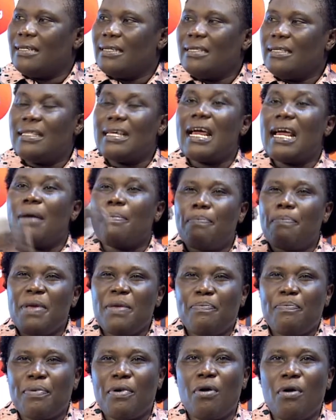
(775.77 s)
There are
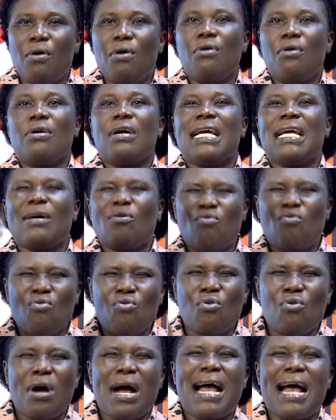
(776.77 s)
people
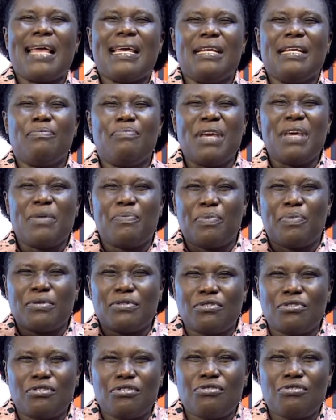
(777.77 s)
who are in big
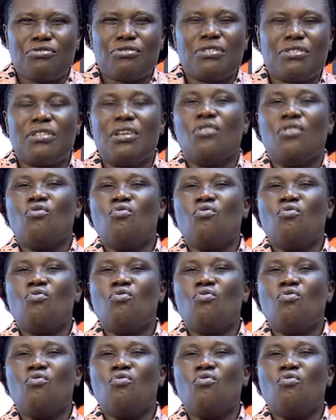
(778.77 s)
positions